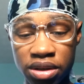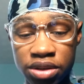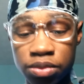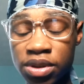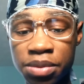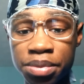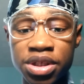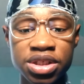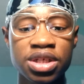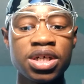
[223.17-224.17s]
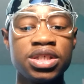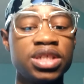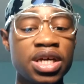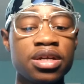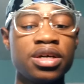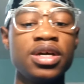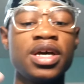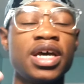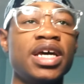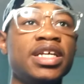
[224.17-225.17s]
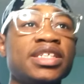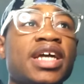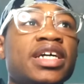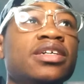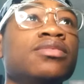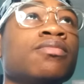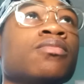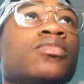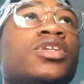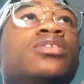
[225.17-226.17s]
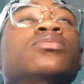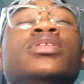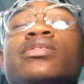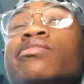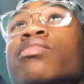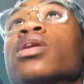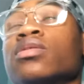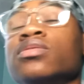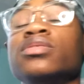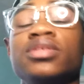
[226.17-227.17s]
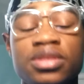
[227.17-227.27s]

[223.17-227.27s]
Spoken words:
It's really pushing the agenda. And it's like, bro.